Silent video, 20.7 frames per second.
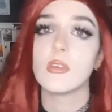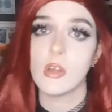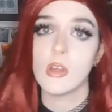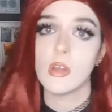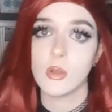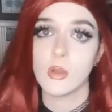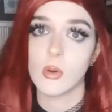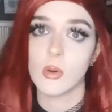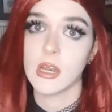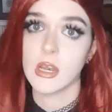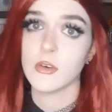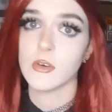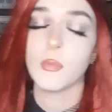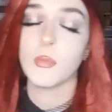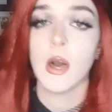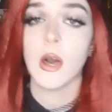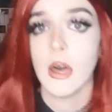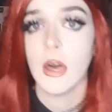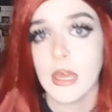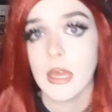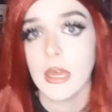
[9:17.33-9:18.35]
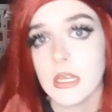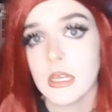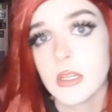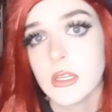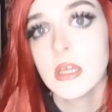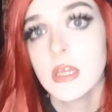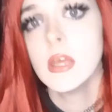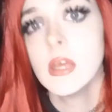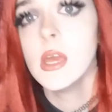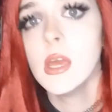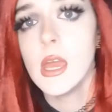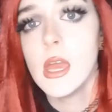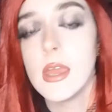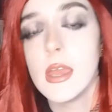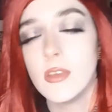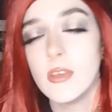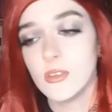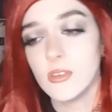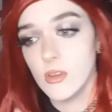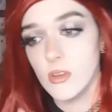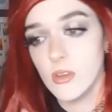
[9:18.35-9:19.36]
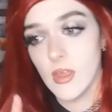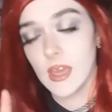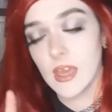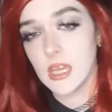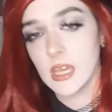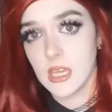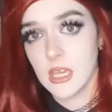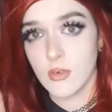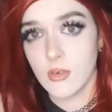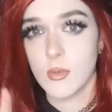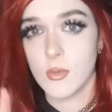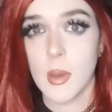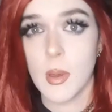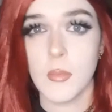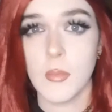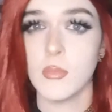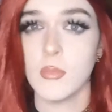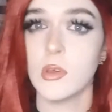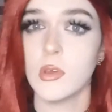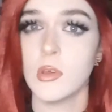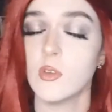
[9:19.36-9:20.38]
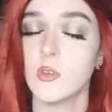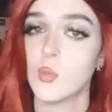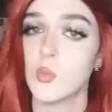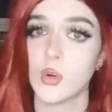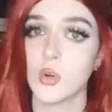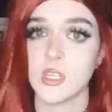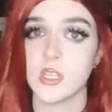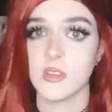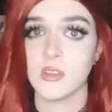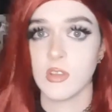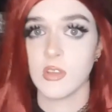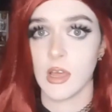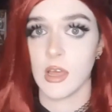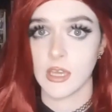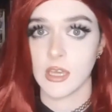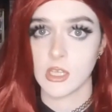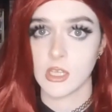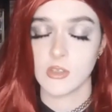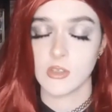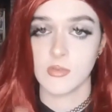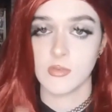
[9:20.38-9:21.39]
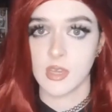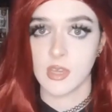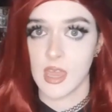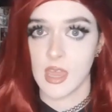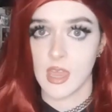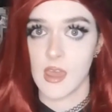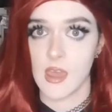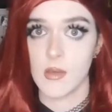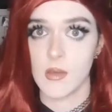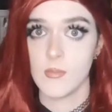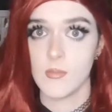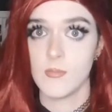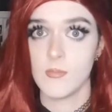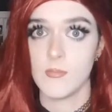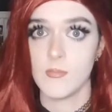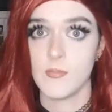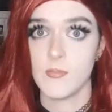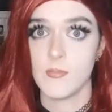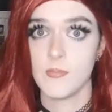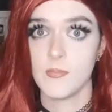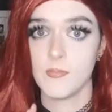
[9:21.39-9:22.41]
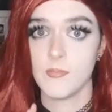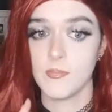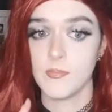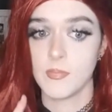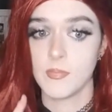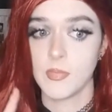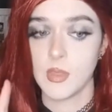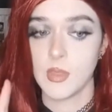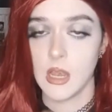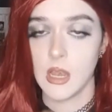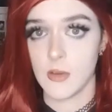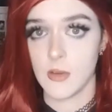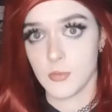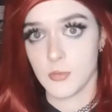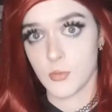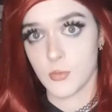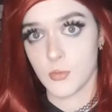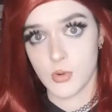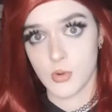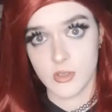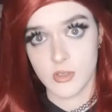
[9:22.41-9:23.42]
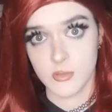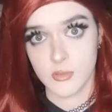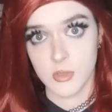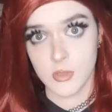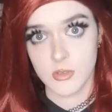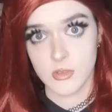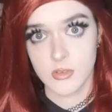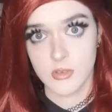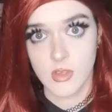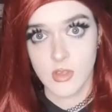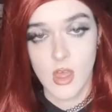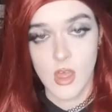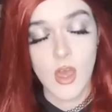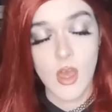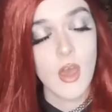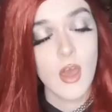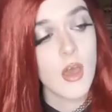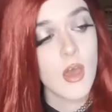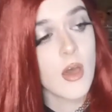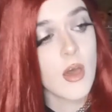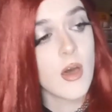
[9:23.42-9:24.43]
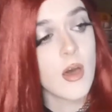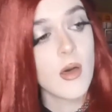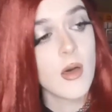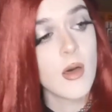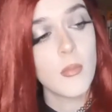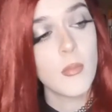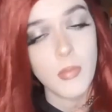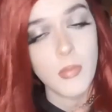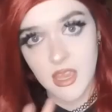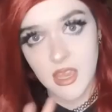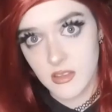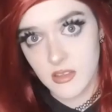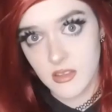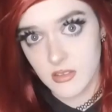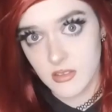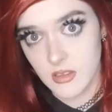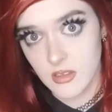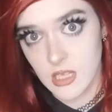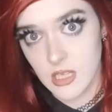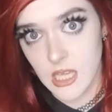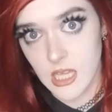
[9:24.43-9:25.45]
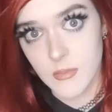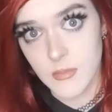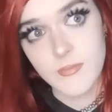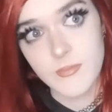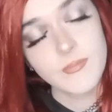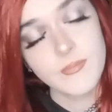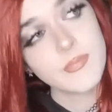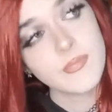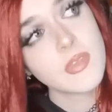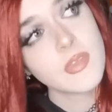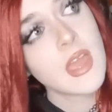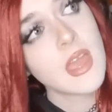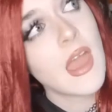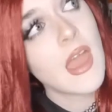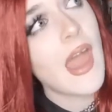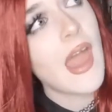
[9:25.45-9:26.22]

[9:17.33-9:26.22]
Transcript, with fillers: that he's the only one left behind is so that he remembers what it's like to forget the love of Christmas basically.